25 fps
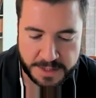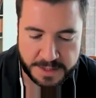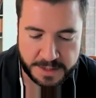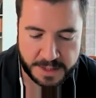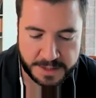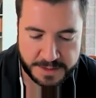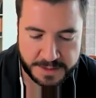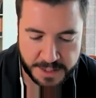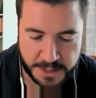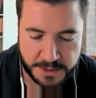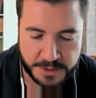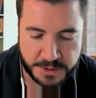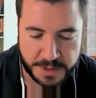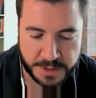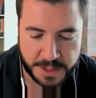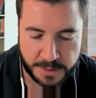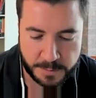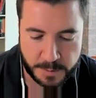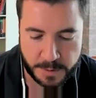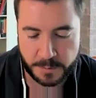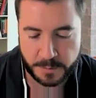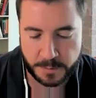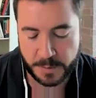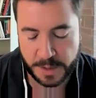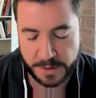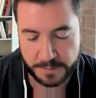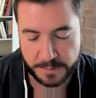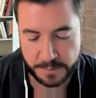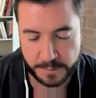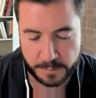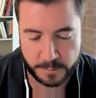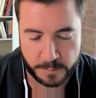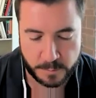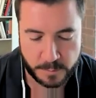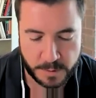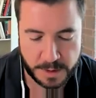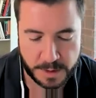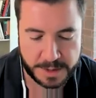is essentially we, we
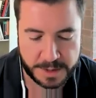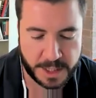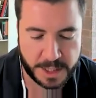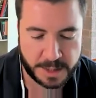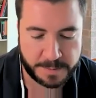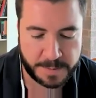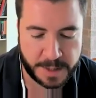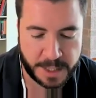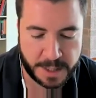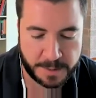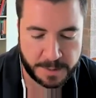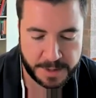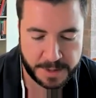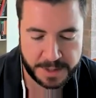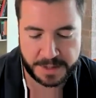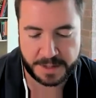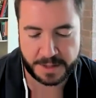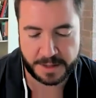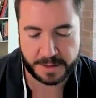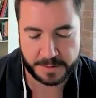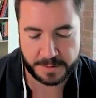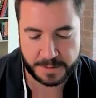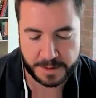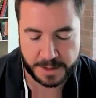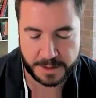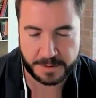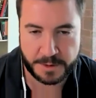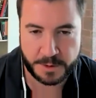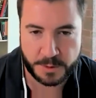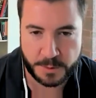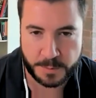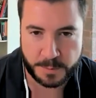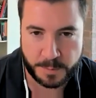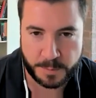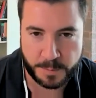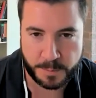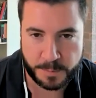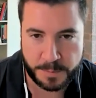haven't really talked about it, but their their
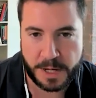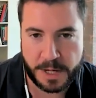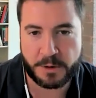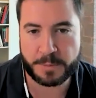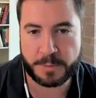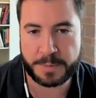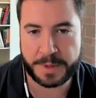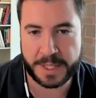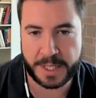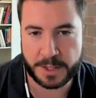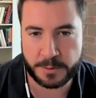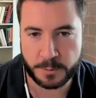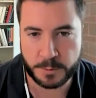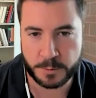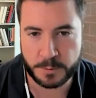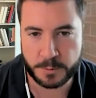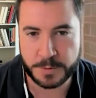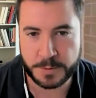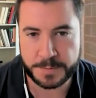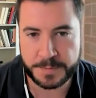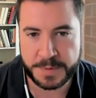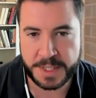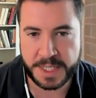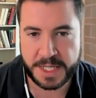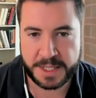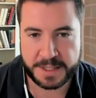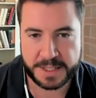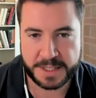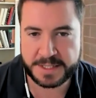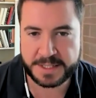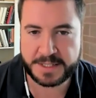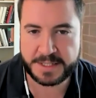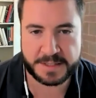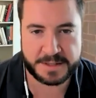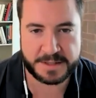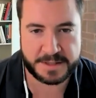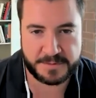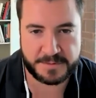new power plant rule.
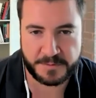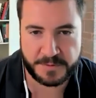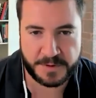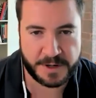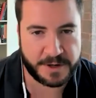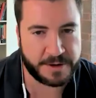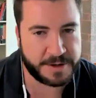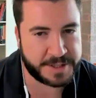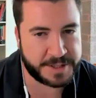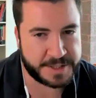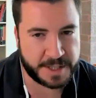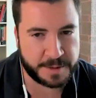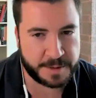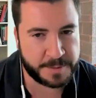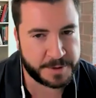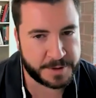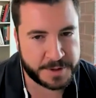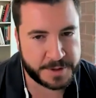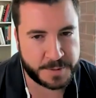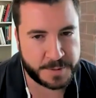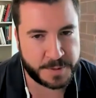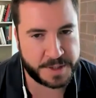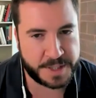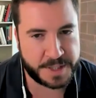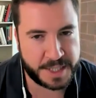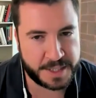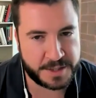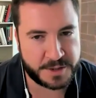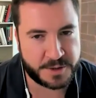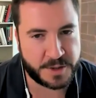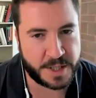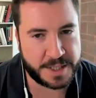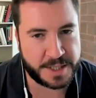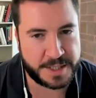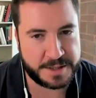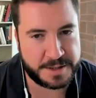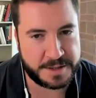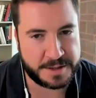This is very similar to what they
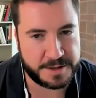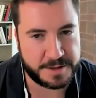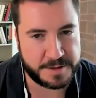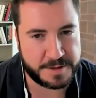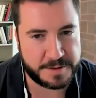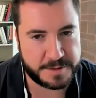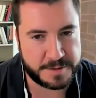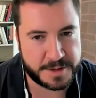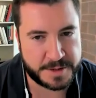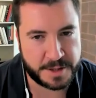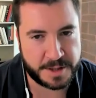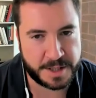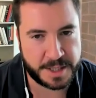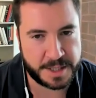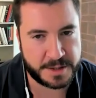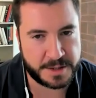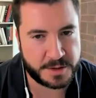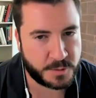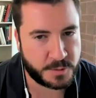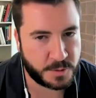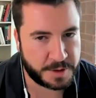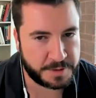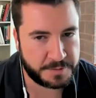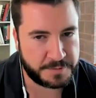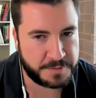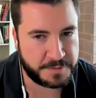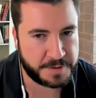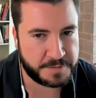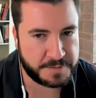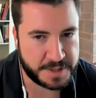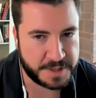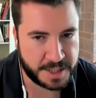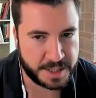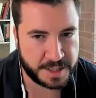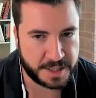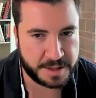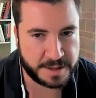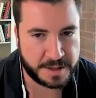tried to do starting in
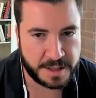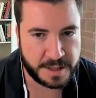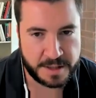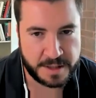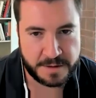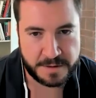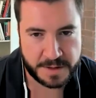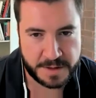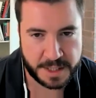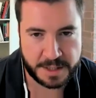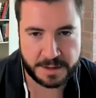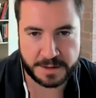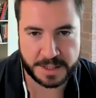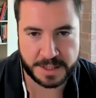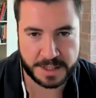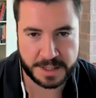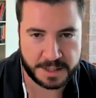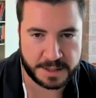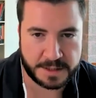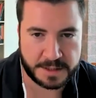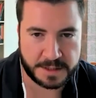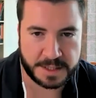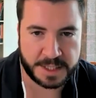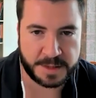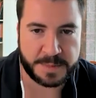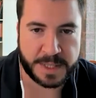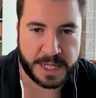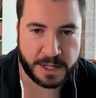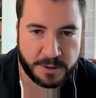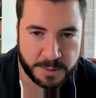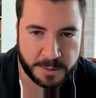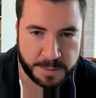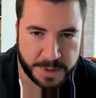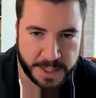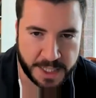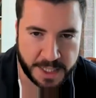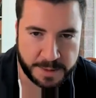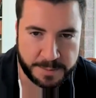2015. They called it the Clean
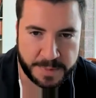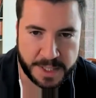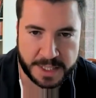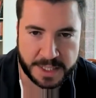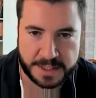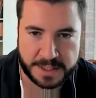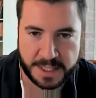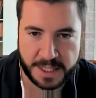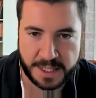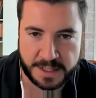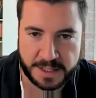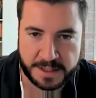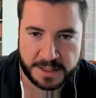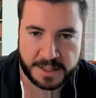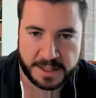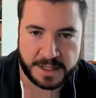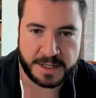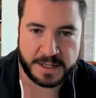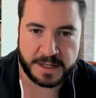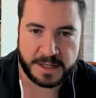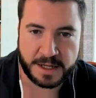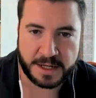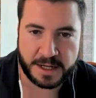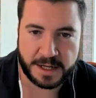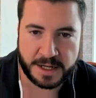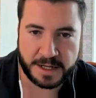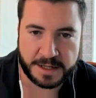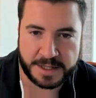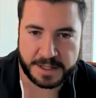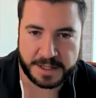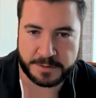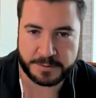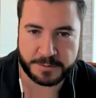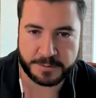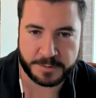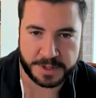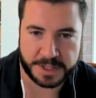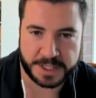Power Plan back then. Uh,
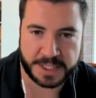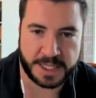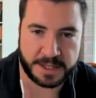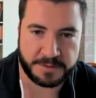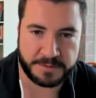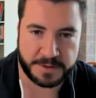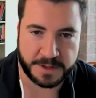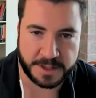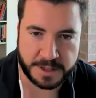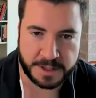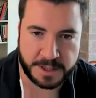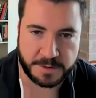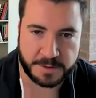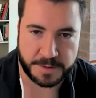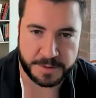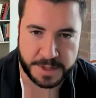they don't really give it a